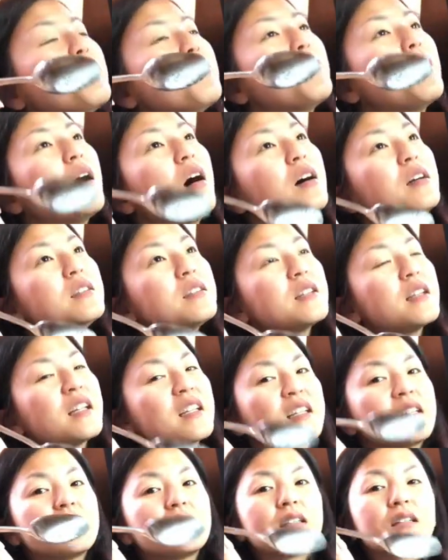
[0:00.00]
pot,
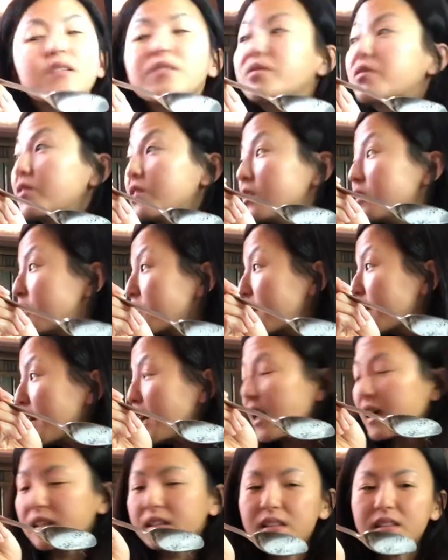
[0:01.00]
like a first
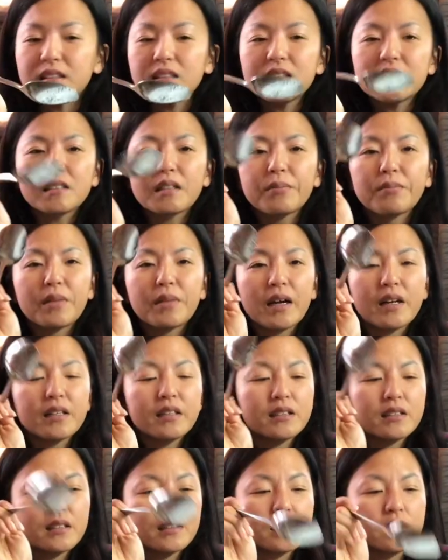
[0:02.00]
cactus, I might
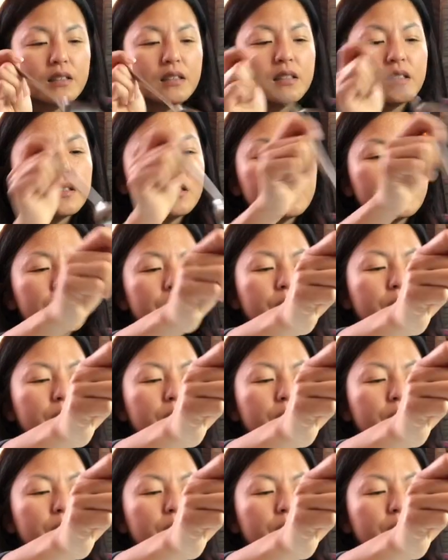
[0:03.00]
use this.